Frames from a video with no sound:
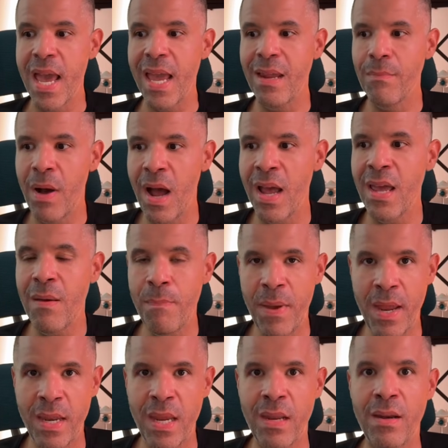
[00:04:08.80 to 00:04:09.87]
in my
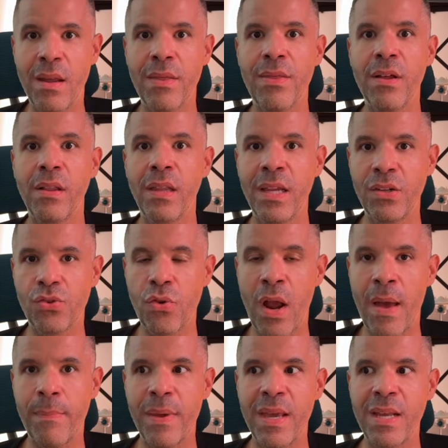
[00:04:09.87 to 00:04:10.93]
opinion, the lint
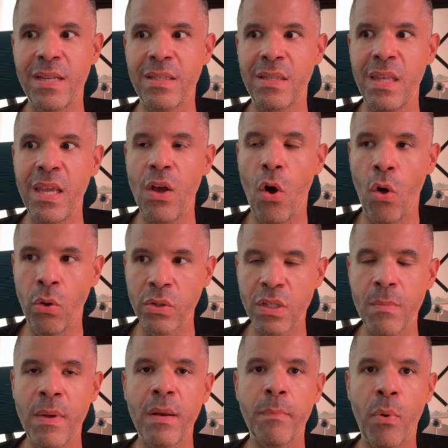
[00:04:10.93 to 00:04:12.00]
trap is the
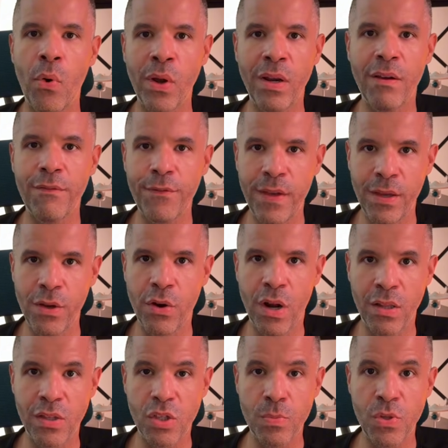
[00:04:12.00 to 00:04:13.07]
ultimate point of failure
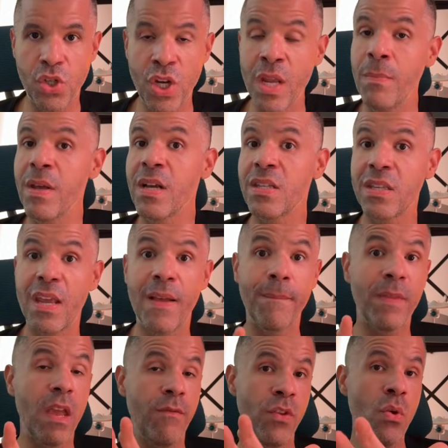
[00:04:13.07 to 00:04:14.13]
on this machine, because
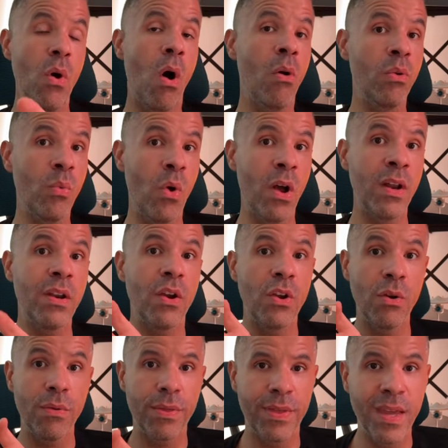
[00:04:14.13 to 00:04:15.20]
if you own one or
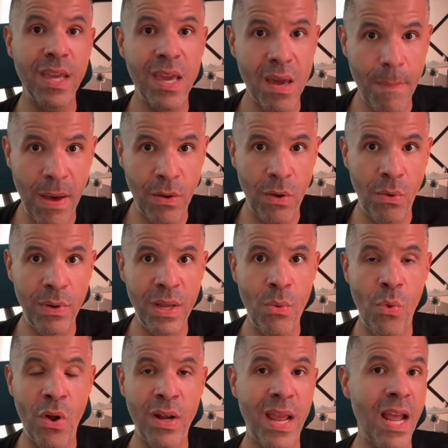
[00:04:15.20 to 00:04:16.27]
you're thinking about
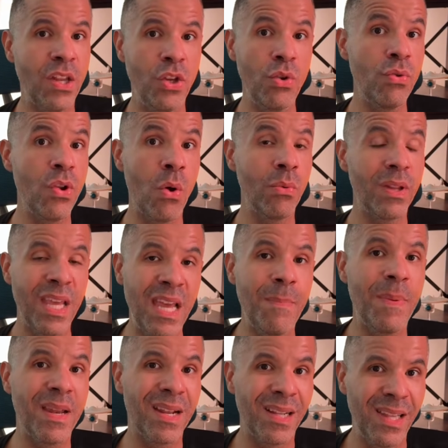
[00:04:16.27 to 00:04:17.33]
owning one and you don't
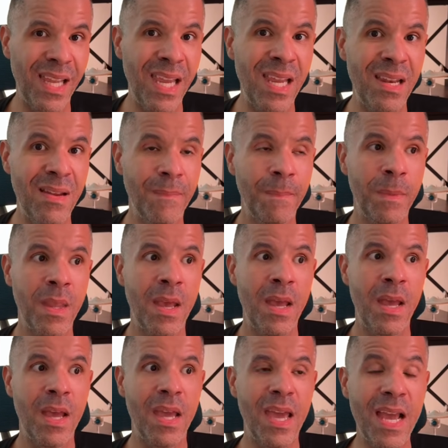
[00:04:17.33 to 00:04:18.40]
keep it clean,
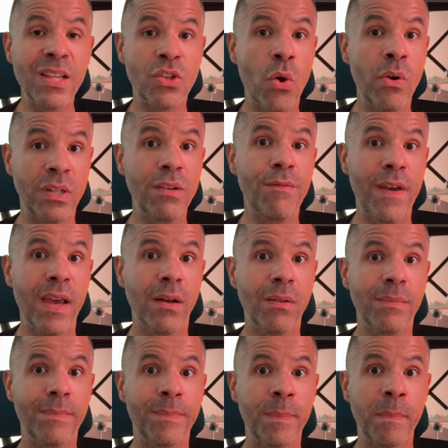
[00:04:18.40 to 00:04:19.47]
it's going to
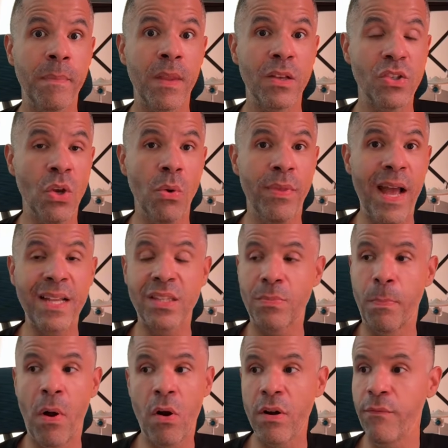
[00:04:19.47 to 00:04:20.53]
fail. So that's
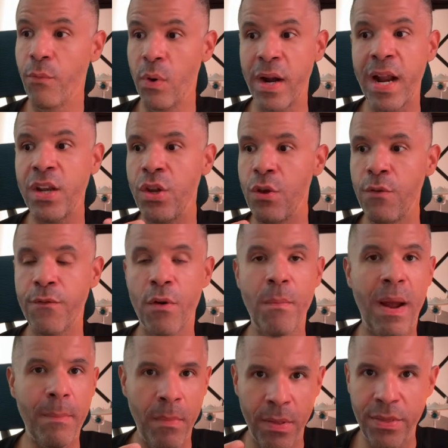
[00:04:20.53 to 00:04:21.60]
part of what I do for
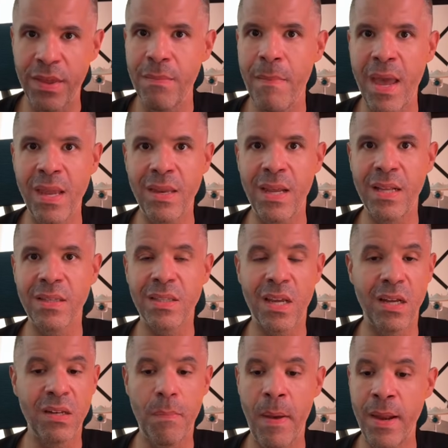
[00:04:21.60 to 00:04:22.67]
my monthly maintenance.
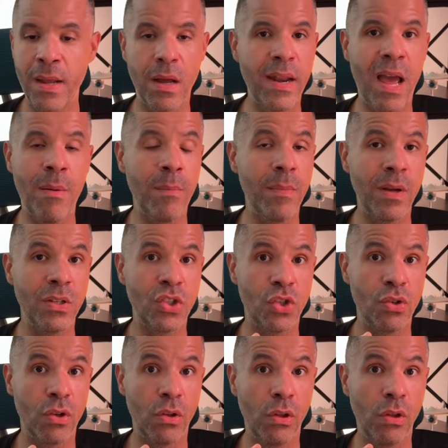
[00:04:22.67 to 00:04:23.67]
Depending on how much